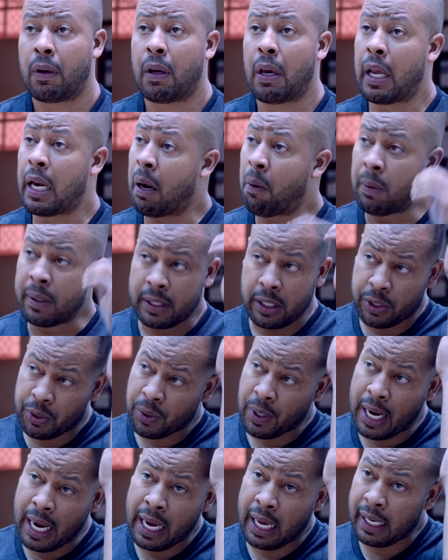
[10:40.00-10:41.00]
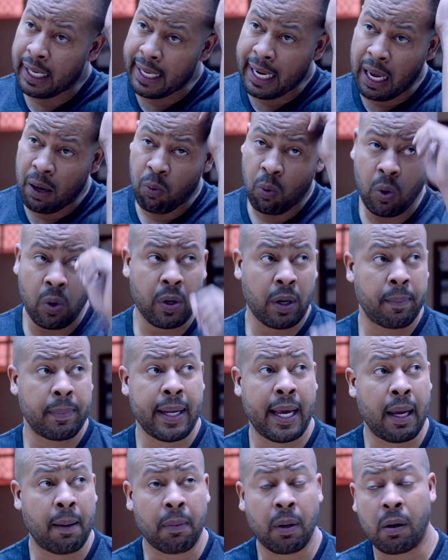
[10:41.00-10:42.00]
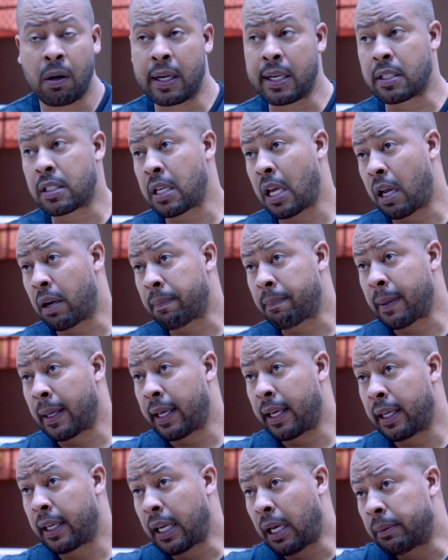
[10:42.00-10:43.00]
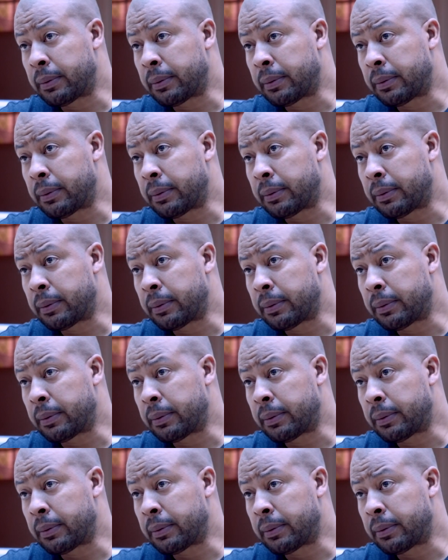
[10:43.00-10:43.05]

And I went to trial and I wore them damn lawyers out, man.